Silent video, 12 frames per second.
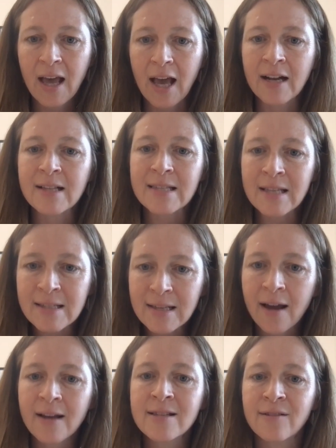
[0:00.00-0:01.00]
And it's these
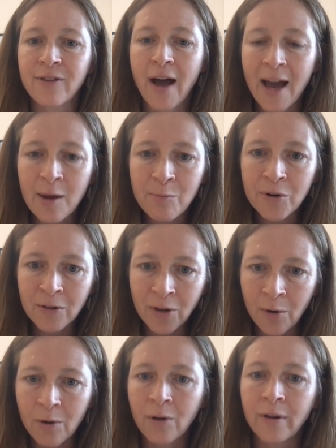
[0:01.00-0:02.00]
kinds of
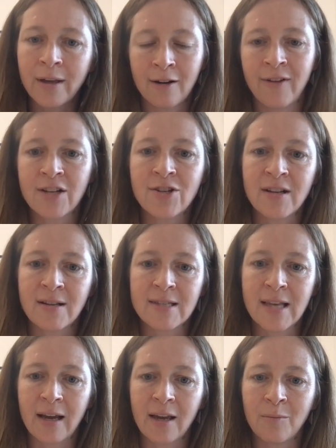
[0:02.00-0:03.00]
hyper-local
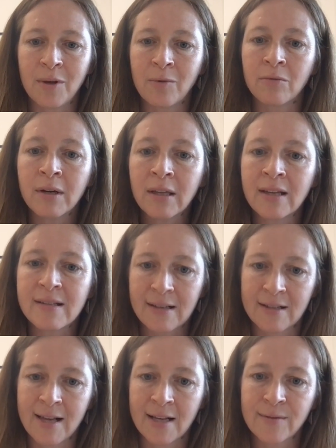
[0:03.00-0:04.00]
interventions that can be really
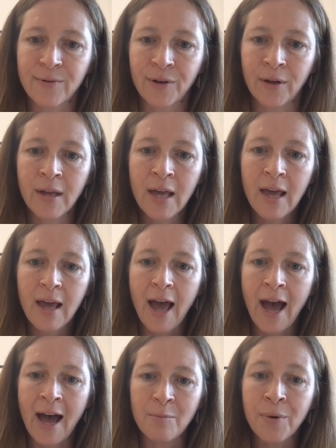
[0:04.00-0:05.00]
successful
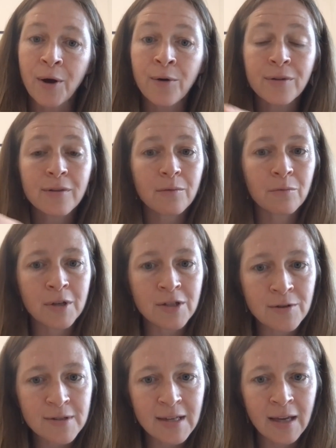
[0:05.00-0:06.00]
at both
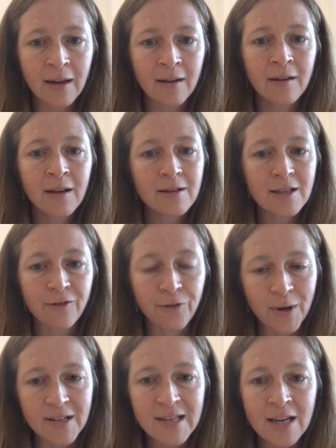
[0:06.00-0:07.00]
reducing
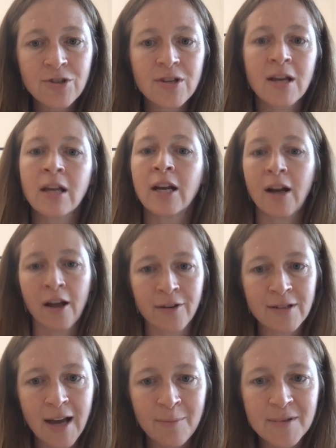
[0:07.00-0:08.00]
deforestation and yes.
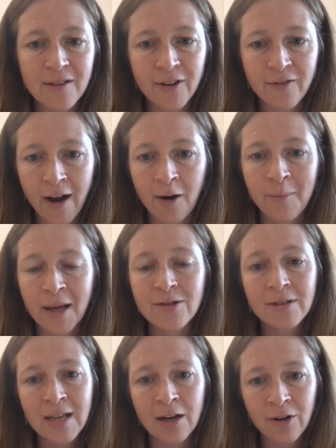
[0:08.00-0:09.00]
other types of
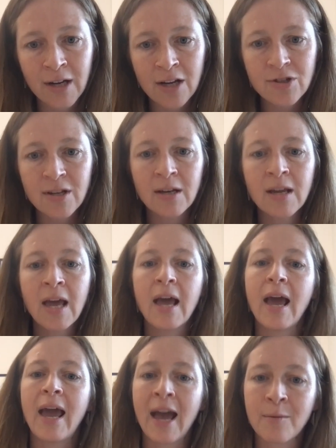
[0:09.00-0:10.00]
environmental degradation
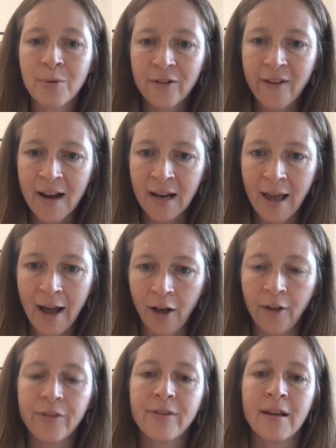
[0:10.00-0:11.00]
and providing
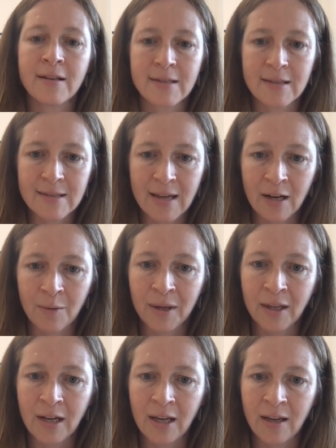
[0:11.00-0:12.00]
health and sustainability
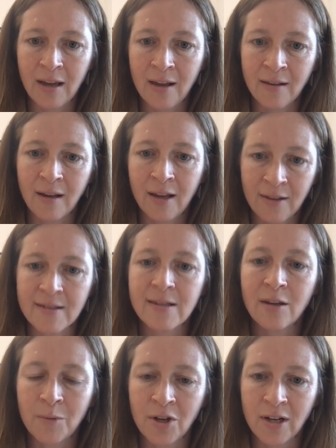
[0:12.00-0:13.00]
Sustainability in, in
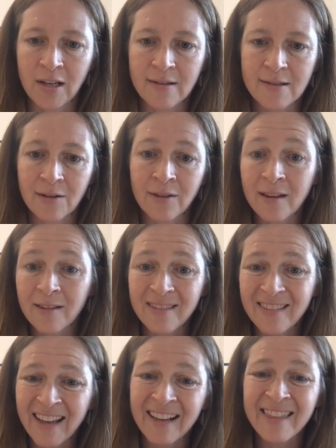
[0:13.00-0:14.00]
these communities. So the,
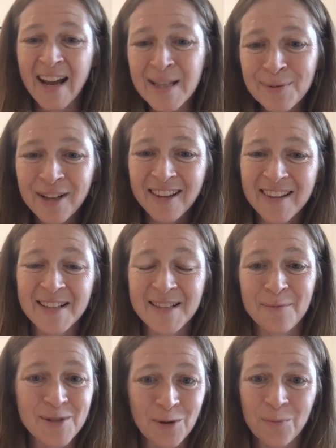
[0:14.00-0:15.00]
like that's one of the things
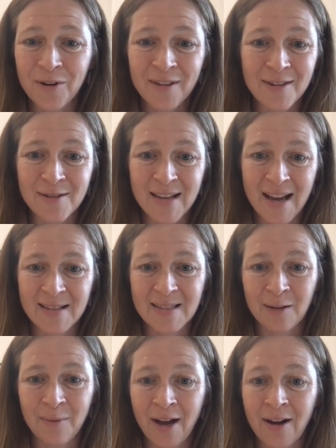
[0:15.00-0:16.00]
I'm super
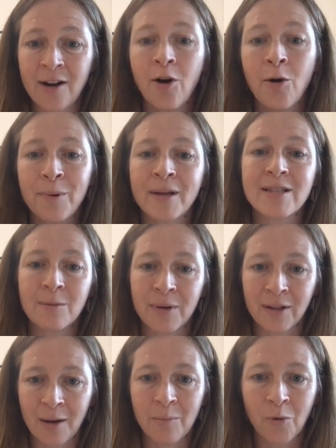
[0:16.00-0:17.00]
enthusiastic about and hoping to
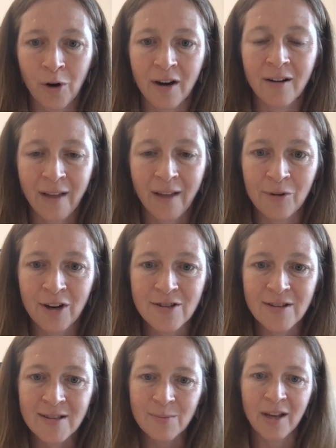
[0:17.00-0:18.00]
build up more
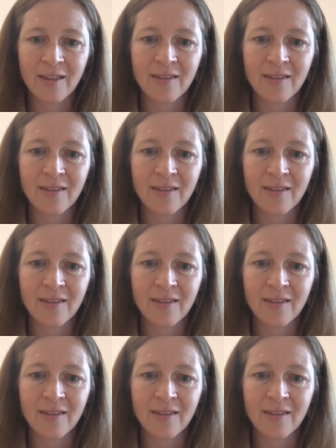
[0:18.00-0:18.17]
collaborations with.